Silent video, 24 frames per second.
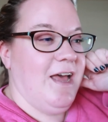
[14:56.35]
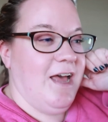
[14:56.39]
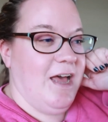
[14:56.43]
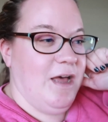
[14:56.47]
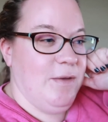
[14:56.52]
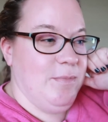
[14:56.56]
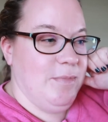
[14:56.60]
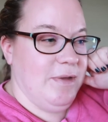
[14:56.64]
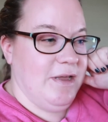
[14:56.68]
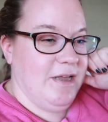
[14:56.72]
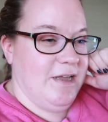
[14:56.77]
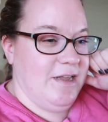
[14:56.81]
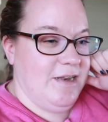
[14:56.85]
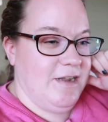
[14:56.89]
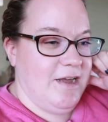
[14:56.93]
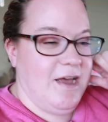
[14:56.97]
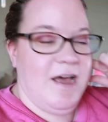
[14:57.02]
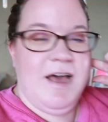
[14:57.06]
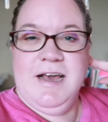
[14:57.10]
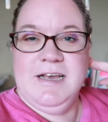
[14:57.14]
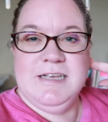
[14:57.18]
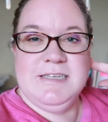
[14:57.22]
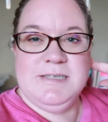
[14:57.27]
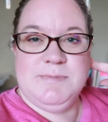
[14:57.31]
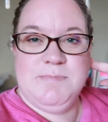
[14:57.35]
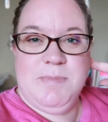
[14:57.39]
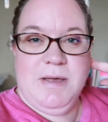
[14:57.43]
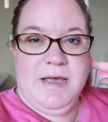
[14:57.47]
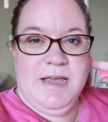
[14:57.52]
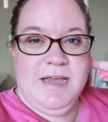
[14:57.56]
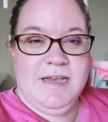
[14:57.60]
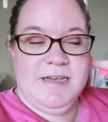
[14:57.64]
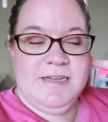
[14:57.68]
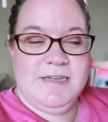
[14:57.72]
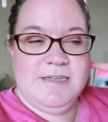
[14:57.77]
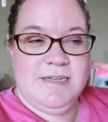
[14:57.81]
amid high
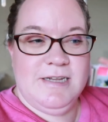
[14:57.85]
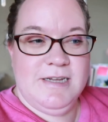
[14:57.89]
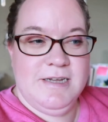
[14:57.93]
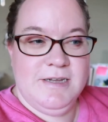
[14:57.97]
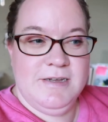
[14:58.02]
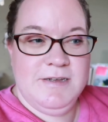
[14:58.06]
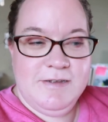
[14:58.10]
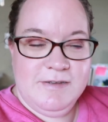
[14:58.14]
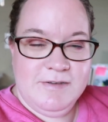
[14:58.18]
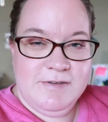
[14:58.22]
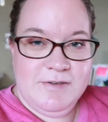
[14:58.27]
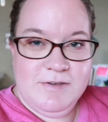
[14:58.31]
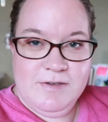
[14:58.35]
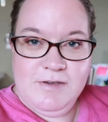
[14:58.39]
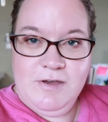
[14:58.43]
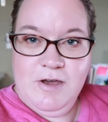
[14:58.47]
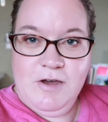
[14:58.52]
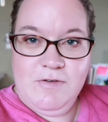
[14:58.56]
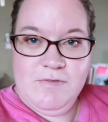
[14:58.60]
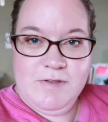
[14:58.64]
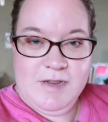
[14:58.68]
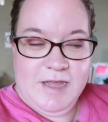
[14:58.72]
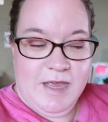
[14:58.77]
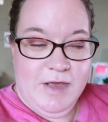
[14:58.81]
spiked COVID